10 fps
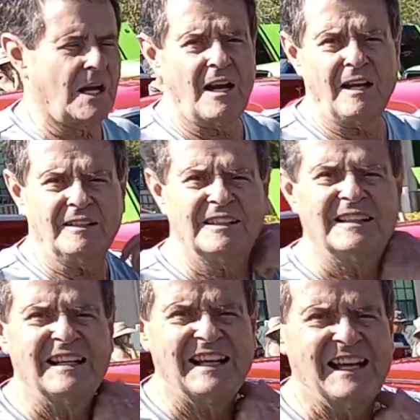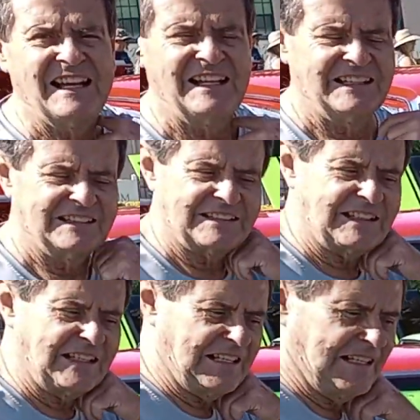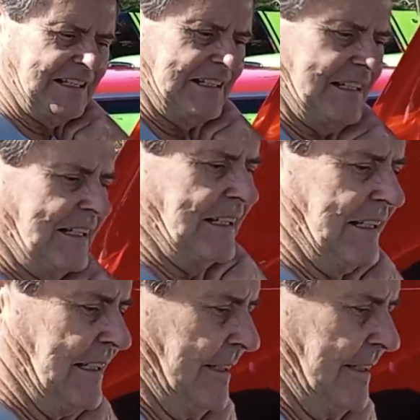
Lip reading: moving over here, this Barracuda was